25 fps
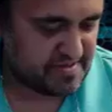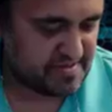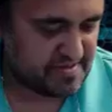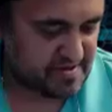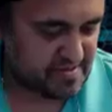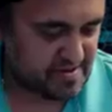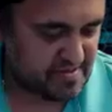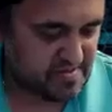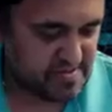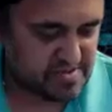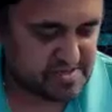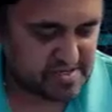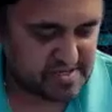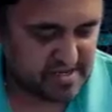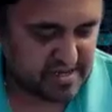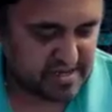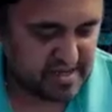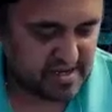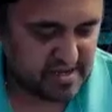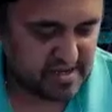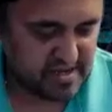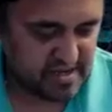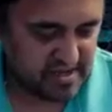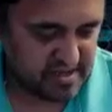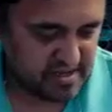there was
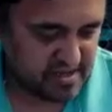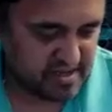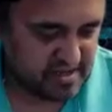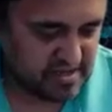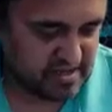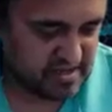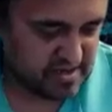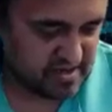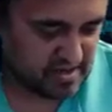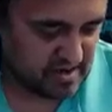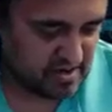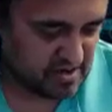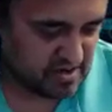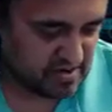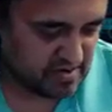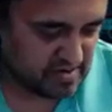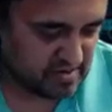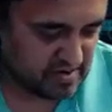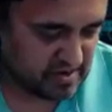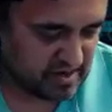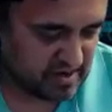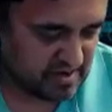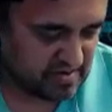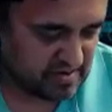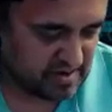like,
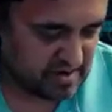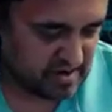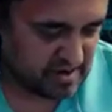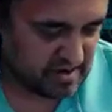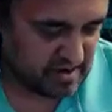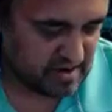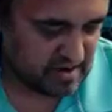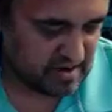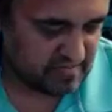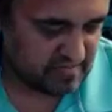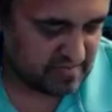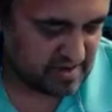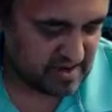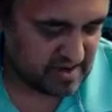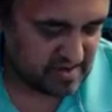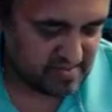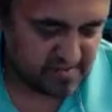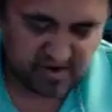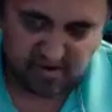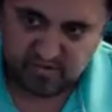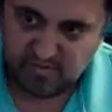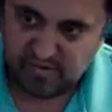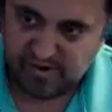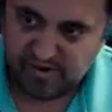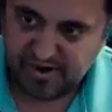if
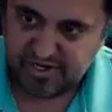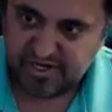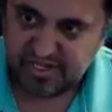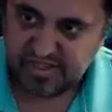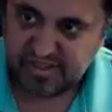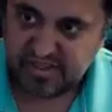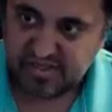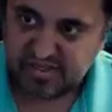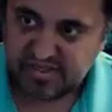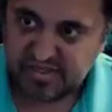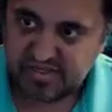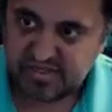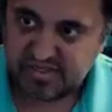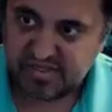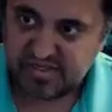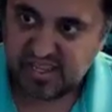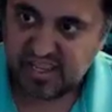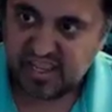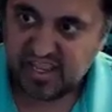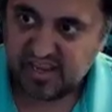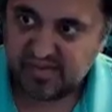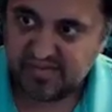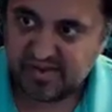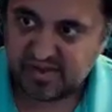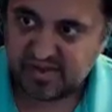anybody watching this is
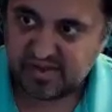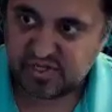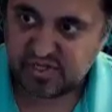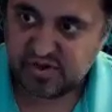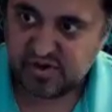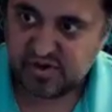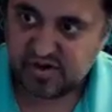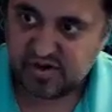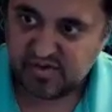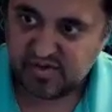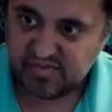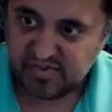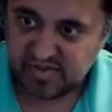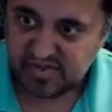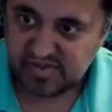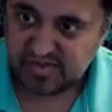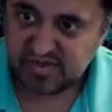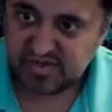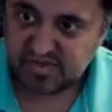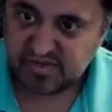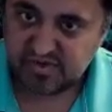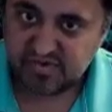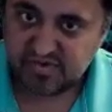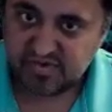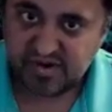thinking about starting a
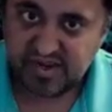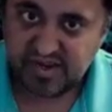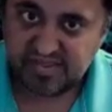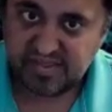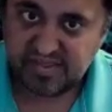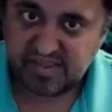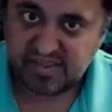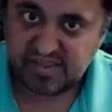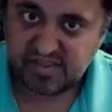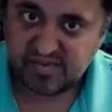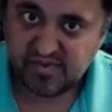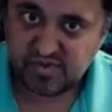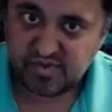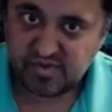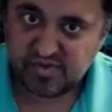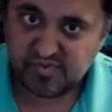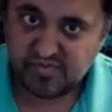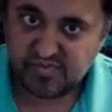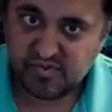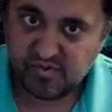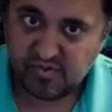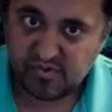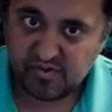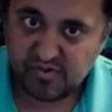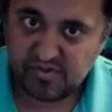business, right? I think the most
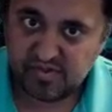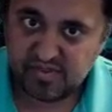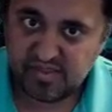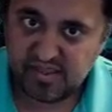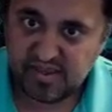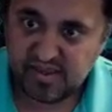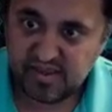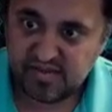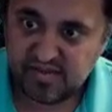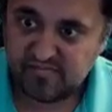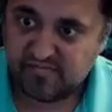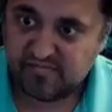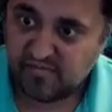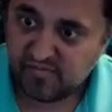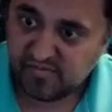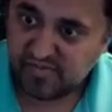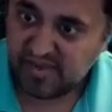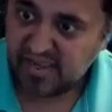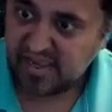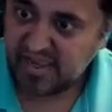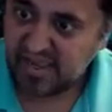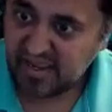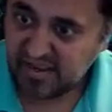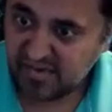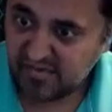important thing for
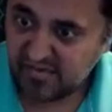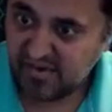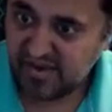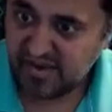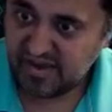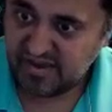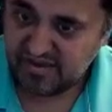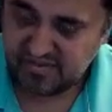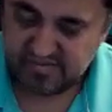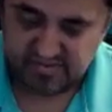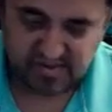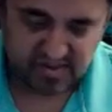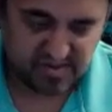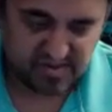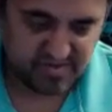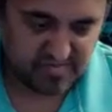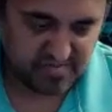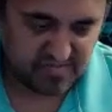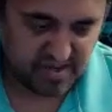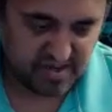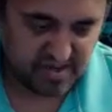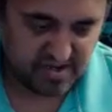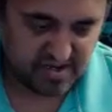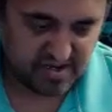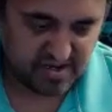me anyway, and
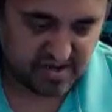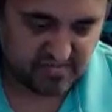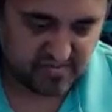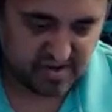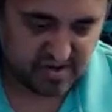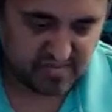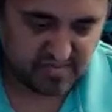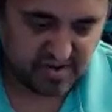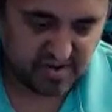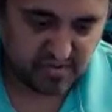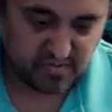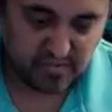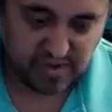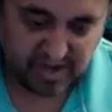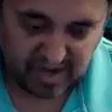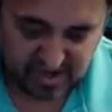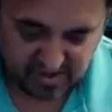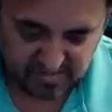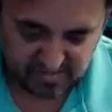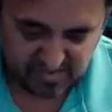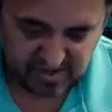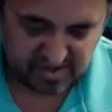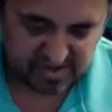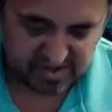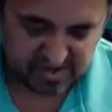being kind of on my way
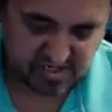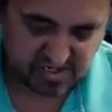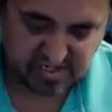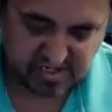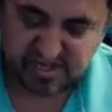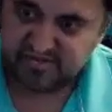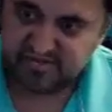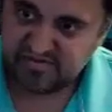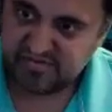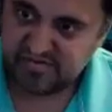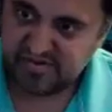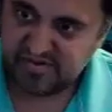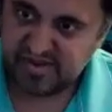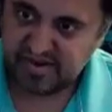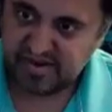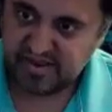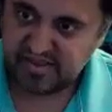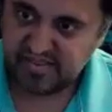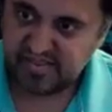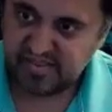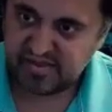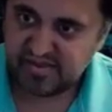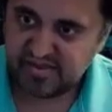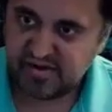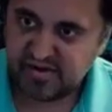to being successful,
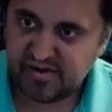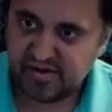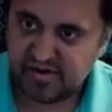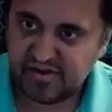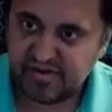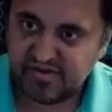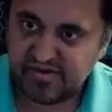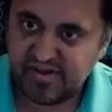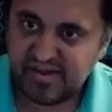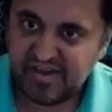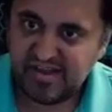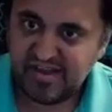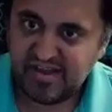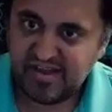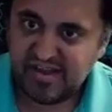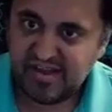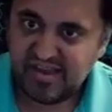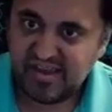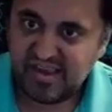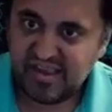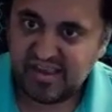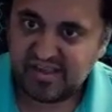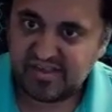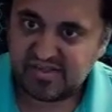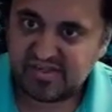I'd like to argue,
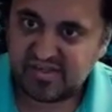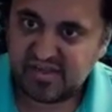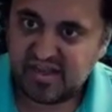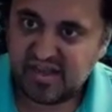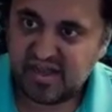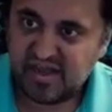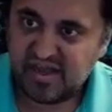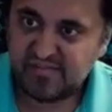is